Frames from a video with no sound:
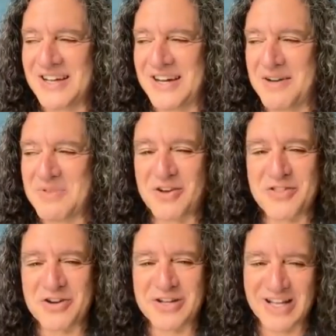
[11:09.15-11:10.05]
Um, you know,
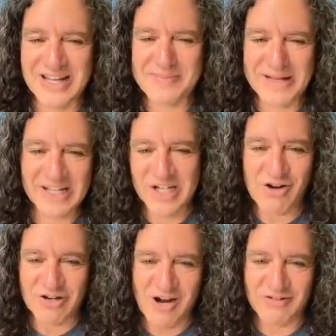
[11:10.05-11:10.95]
they're yelling at me like
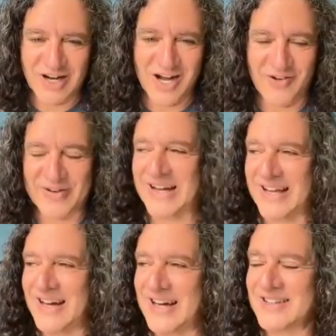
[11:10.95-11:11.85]
"Go, go, go!" and
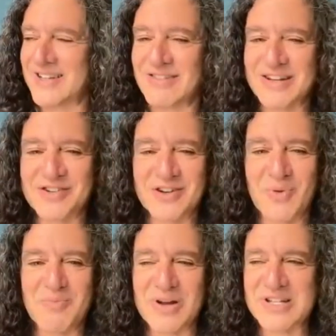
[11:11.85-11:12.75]
and I literally turned at
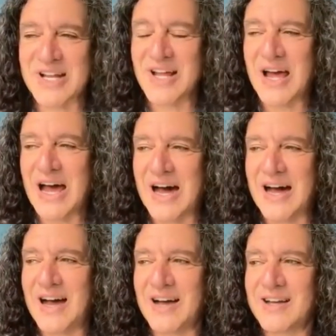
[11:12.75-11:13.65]
one point and said,
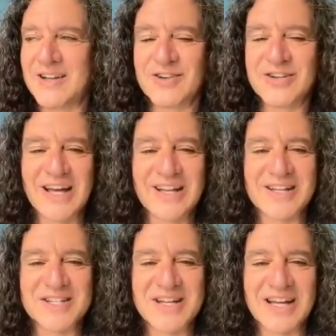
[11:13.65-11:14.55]
I, your yelling
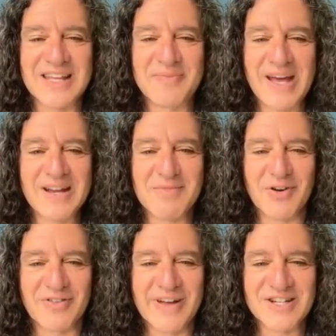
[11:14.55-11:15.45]
does not give me any
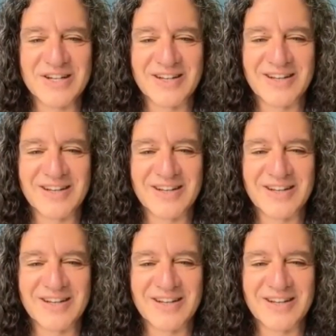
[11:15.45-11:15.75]
motivation.